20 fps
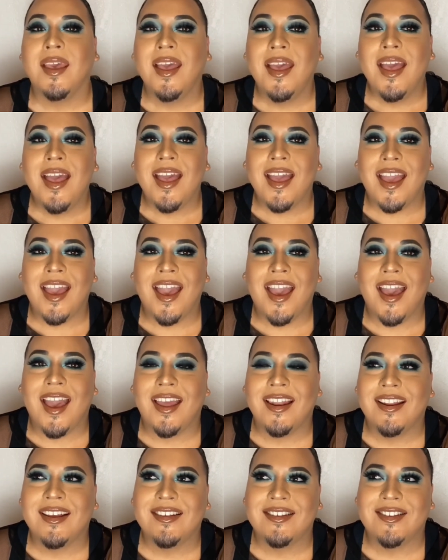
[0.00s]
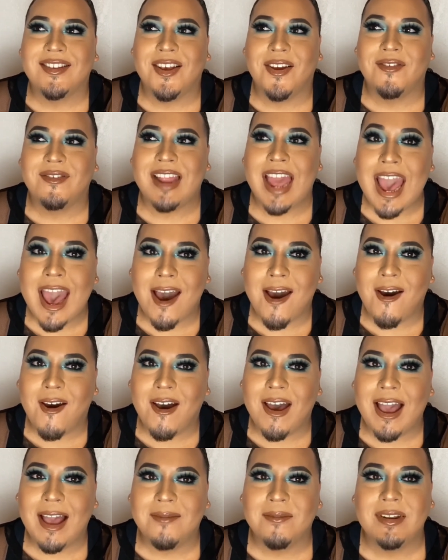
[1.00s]
And so now
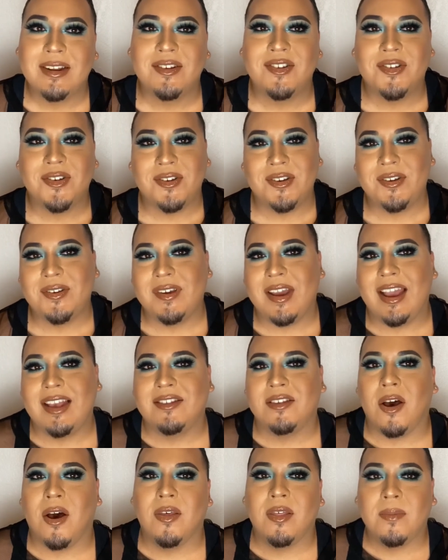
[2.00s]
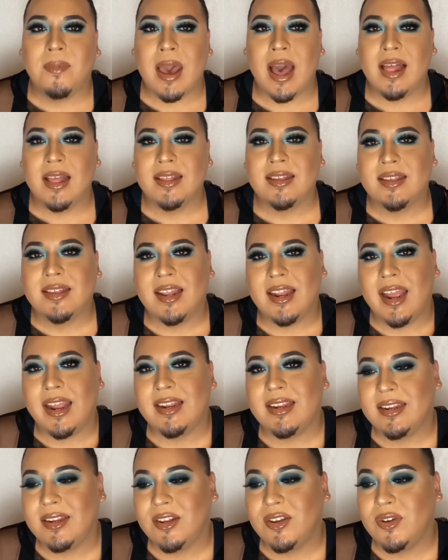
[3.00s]
I'm going to show you guys all the palettes that I
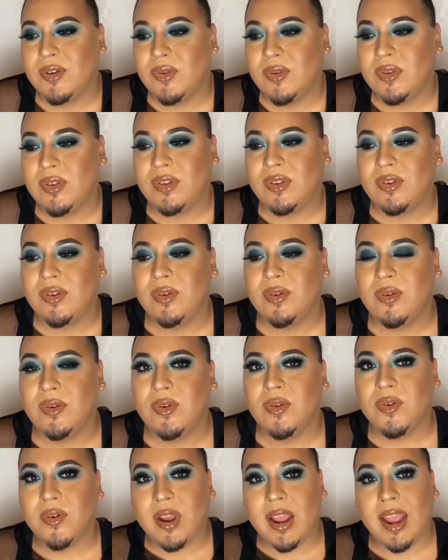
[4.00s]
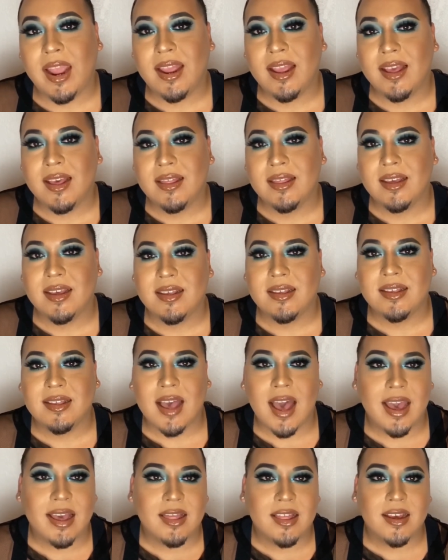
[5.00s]
use to create this
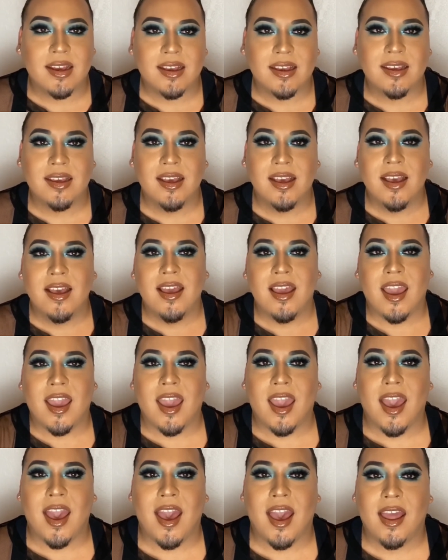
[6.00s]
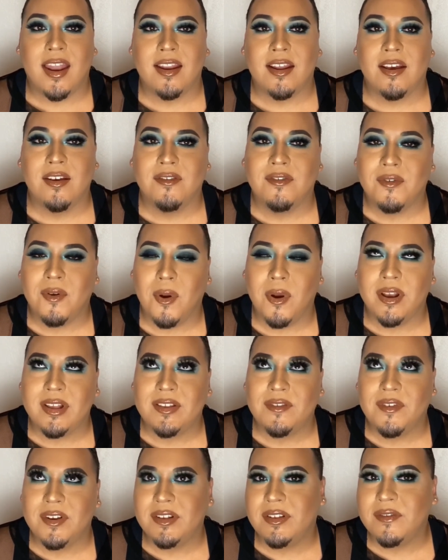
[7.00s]
eye look. And of course,
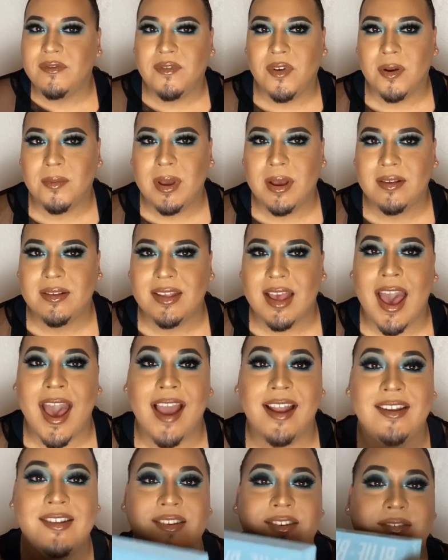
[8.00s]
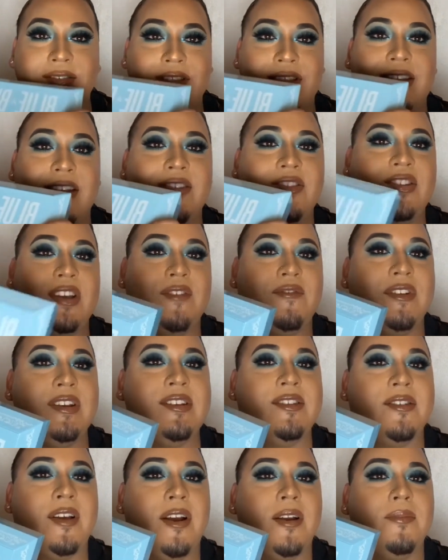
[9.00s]
first and foremost, I had to use the Jeffree
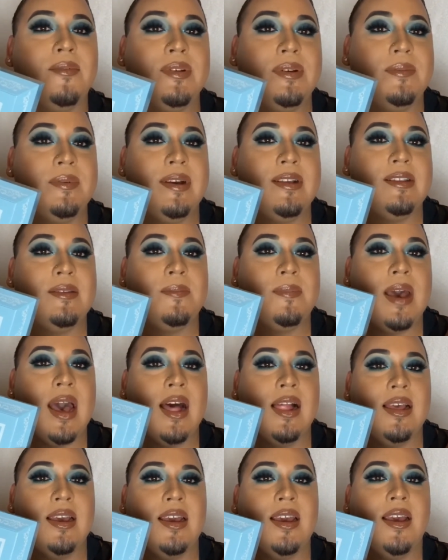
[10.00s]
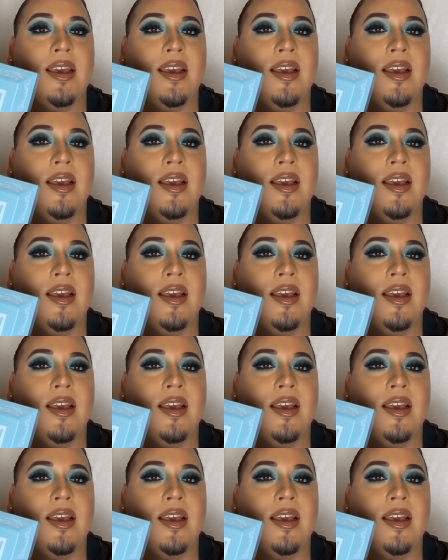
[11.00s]
Star Bluebuds palette.